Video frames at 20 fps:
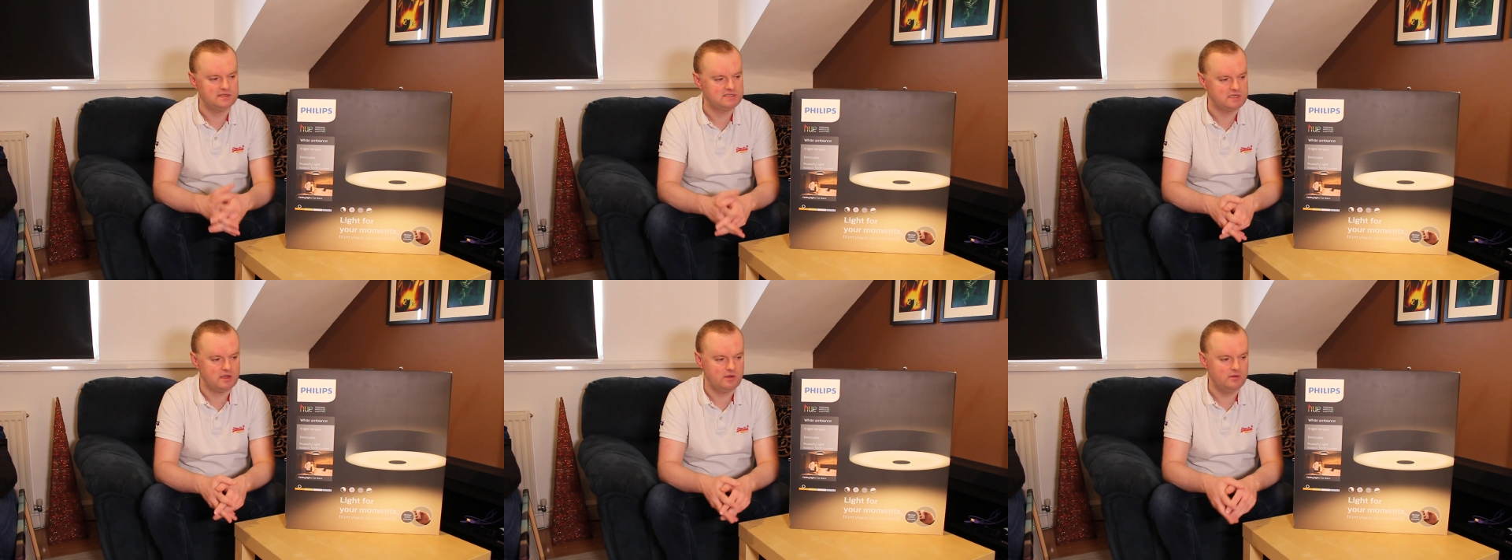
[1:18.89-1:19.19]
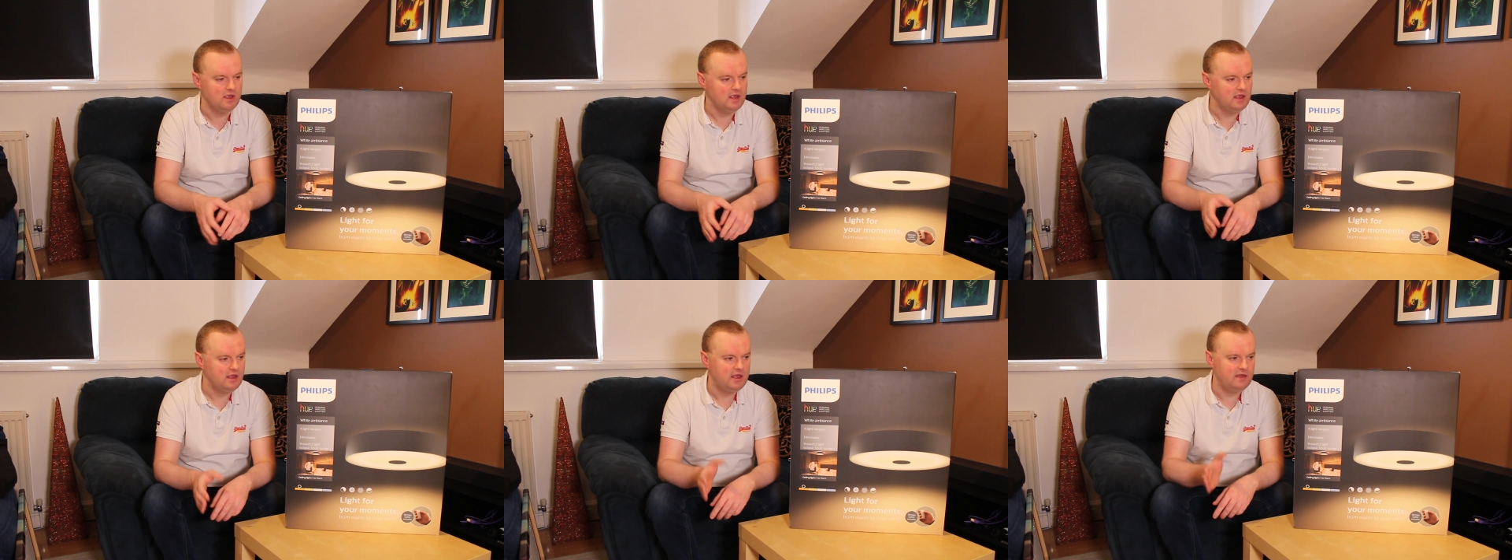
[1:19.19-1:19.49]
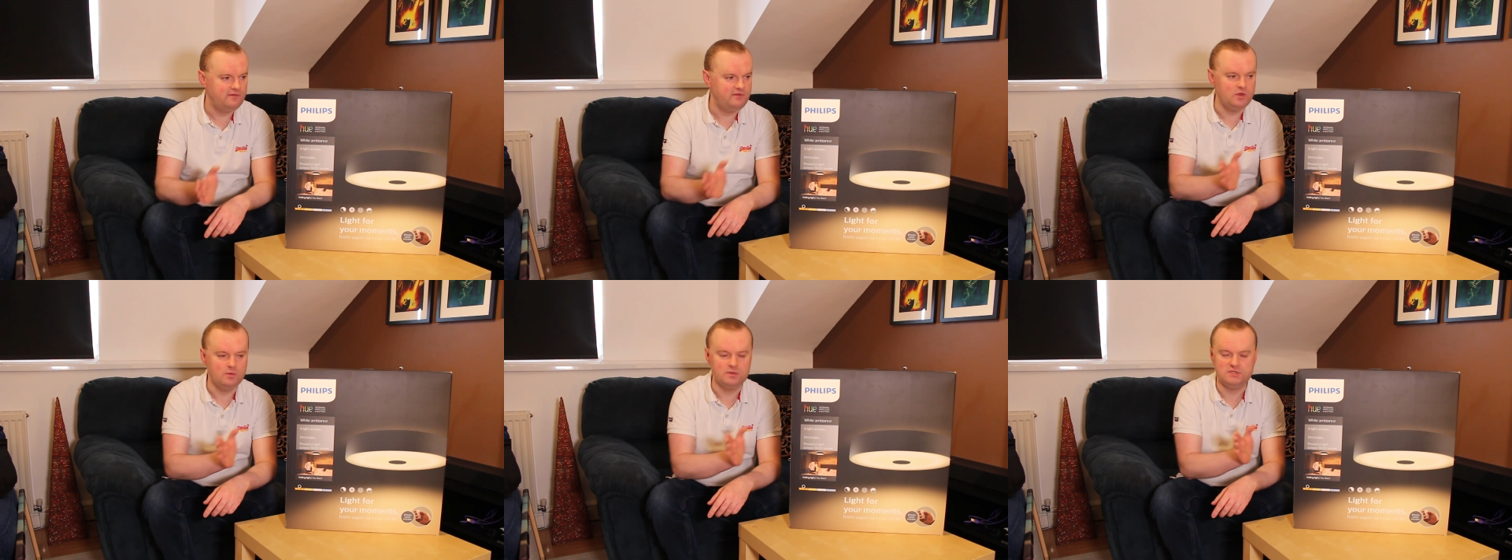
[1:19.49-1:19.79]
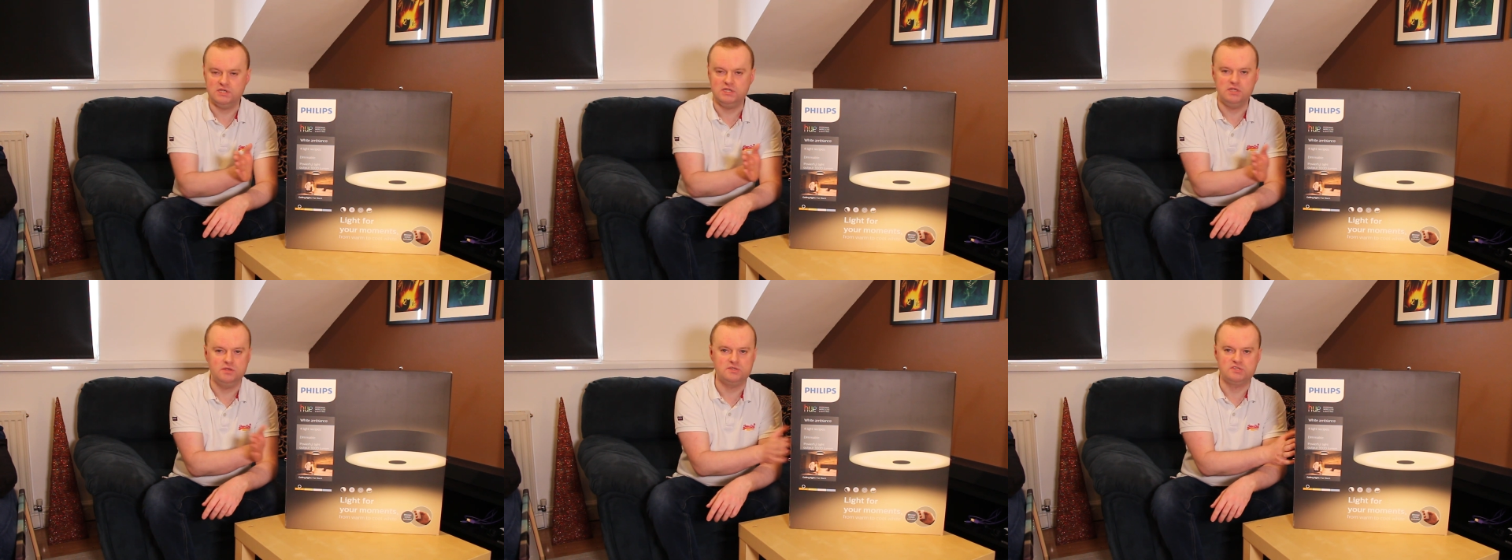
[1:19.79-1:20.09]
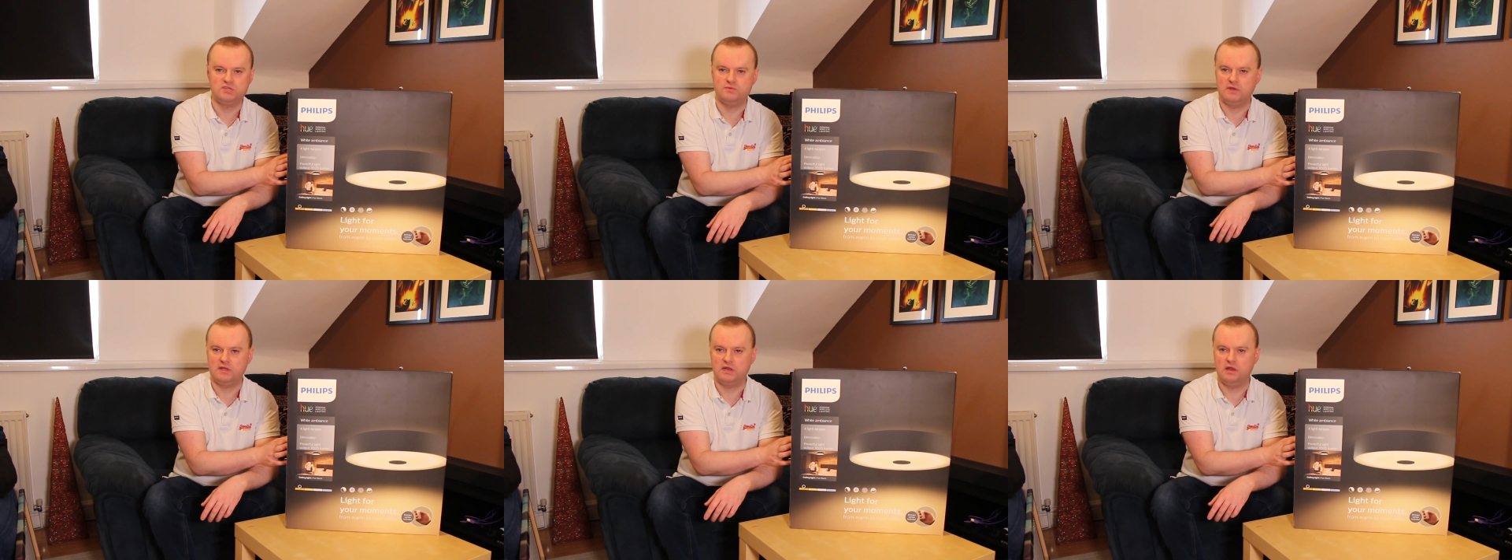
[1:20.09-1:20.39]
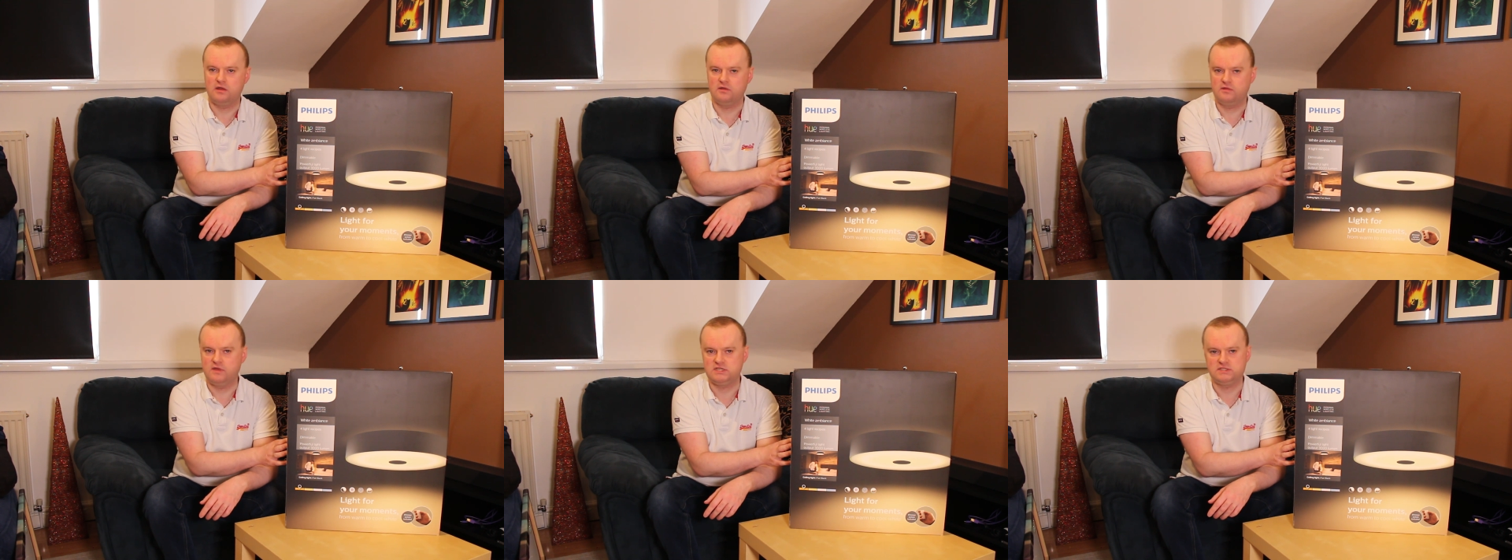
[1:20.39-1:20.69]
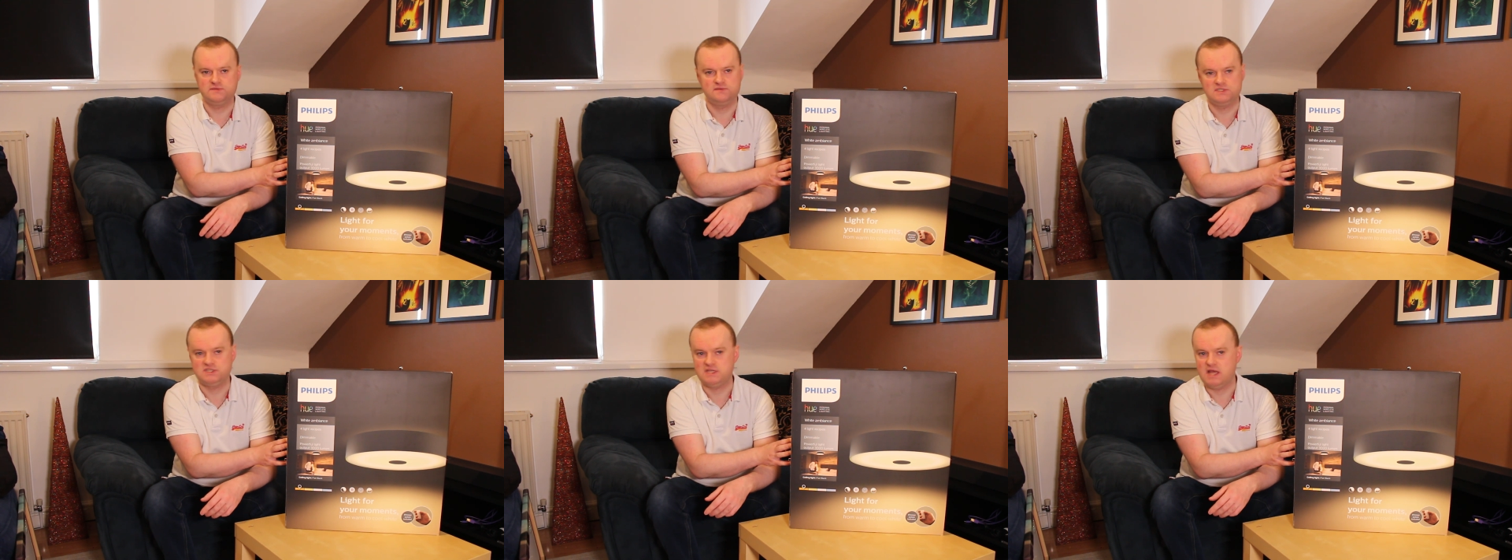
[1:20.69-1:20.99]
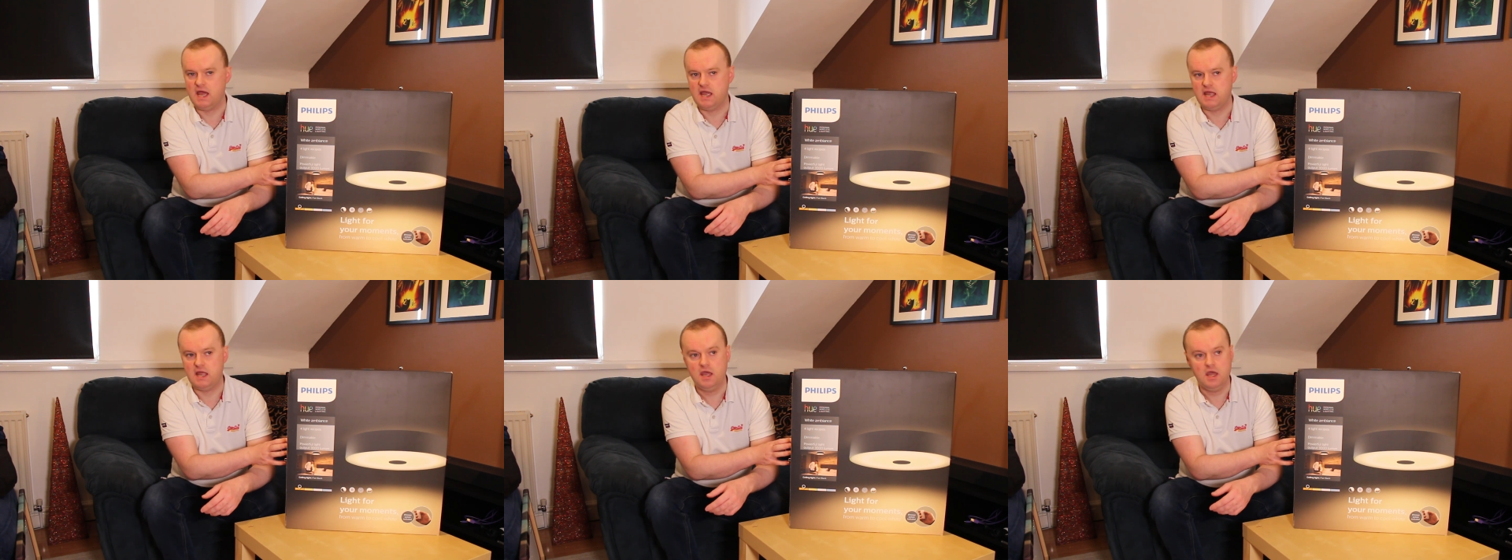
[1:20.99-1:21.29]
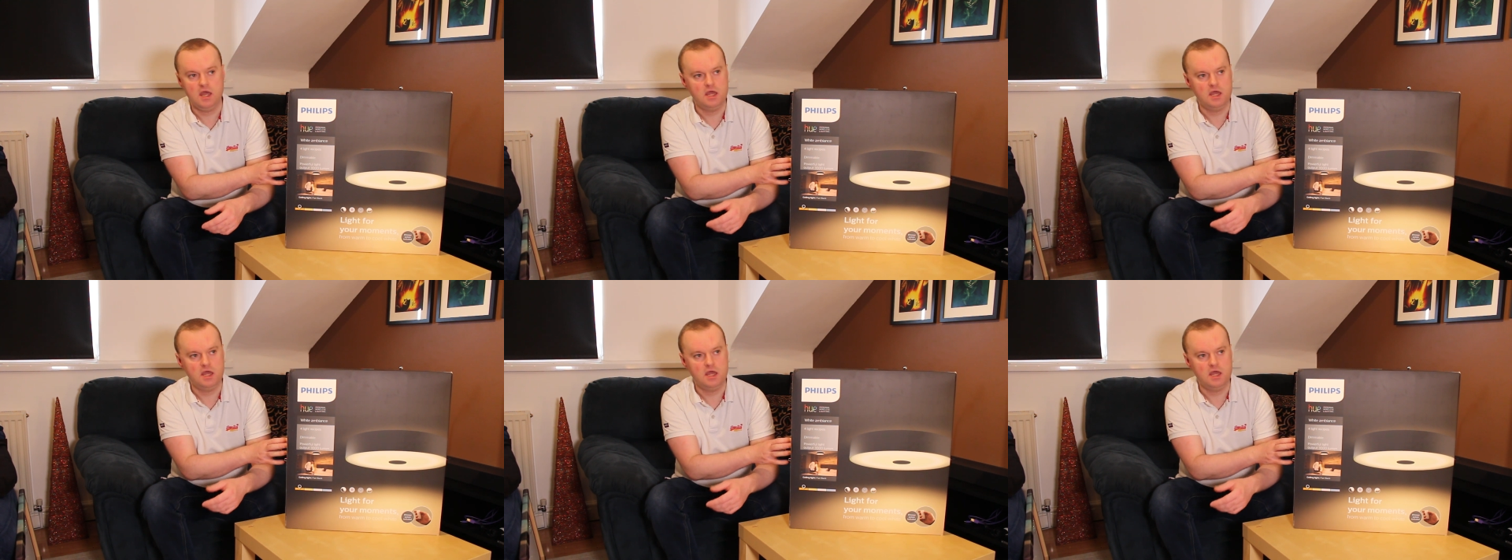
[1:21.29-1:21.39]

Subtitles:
So if you were to use something like this for, say,